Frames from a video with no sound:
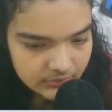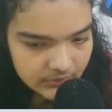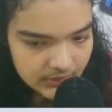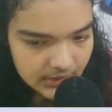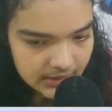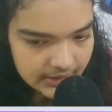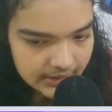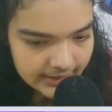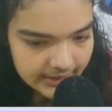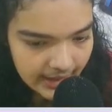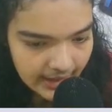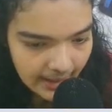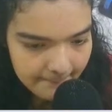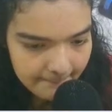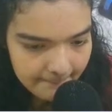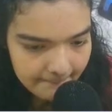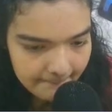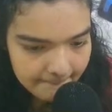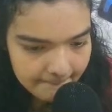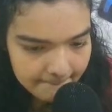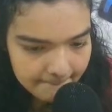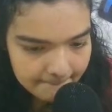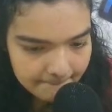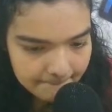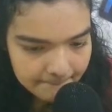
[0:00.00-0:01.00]
tab.
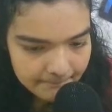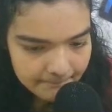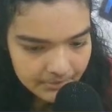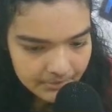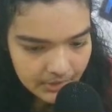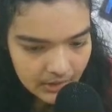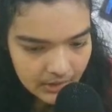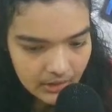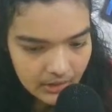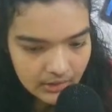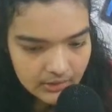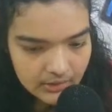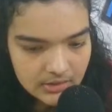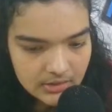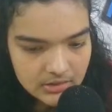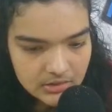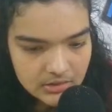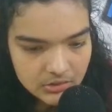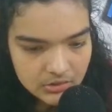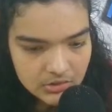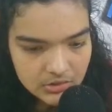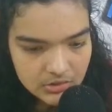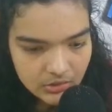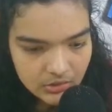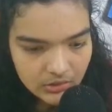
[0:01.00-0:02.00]
This
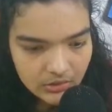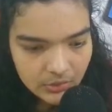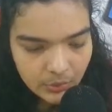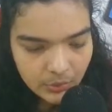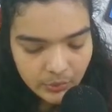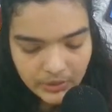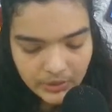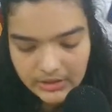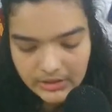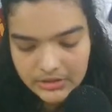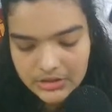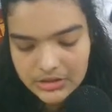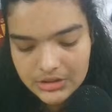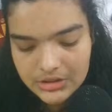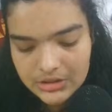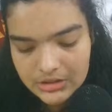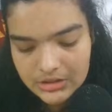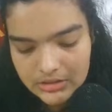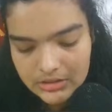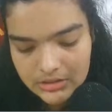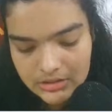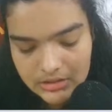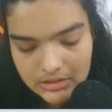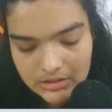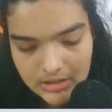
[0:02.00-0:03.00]
looks good. We'll just
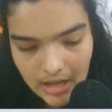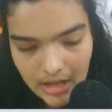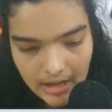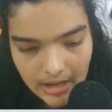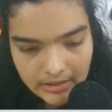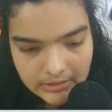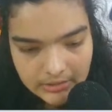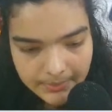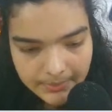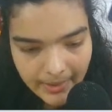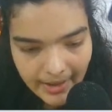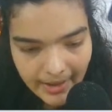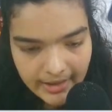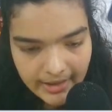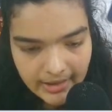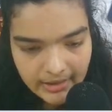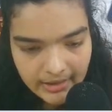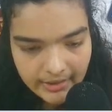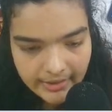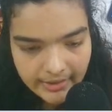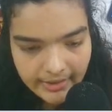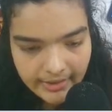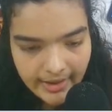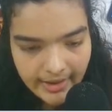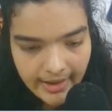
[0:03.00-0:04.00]
start by
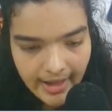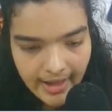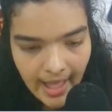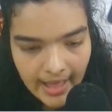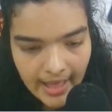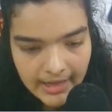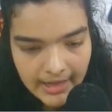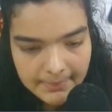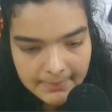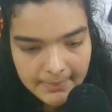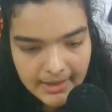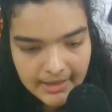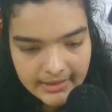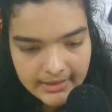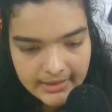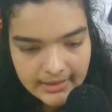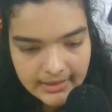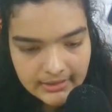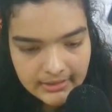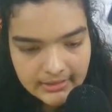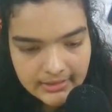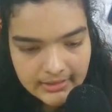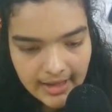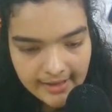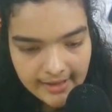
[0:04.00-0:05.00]

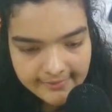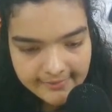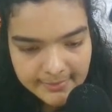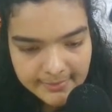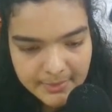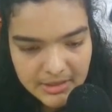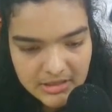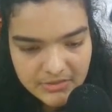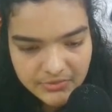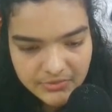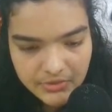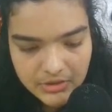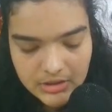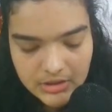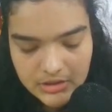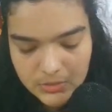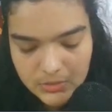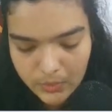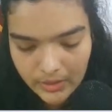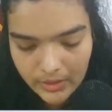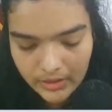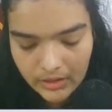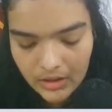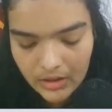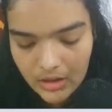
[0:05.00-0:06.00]
animating the alphabets for this
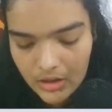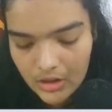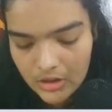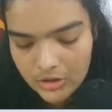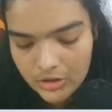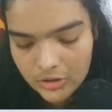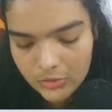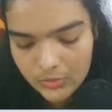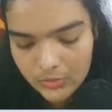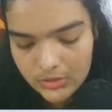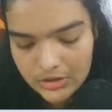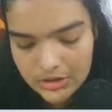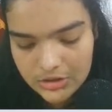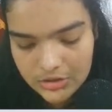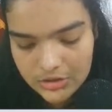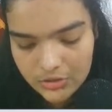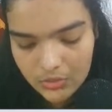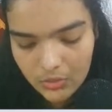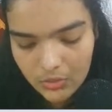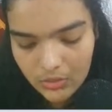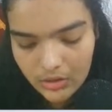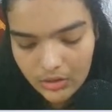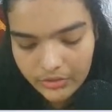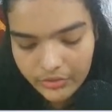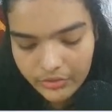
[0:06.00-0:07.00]
one. So we'll just
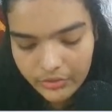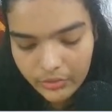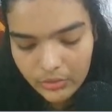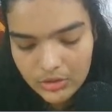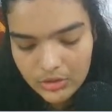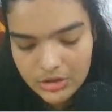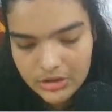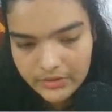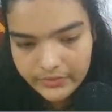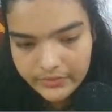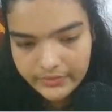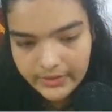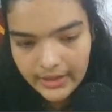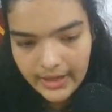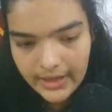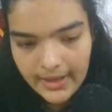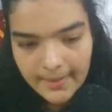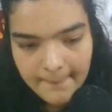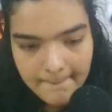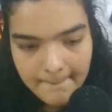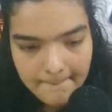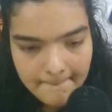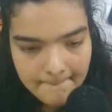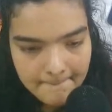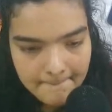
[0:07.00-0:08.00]
go Control Shift K.
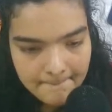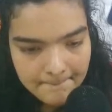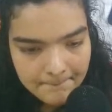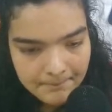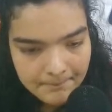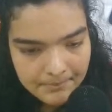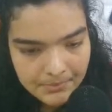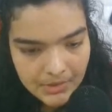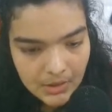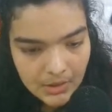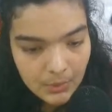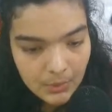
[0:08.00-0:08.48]
We're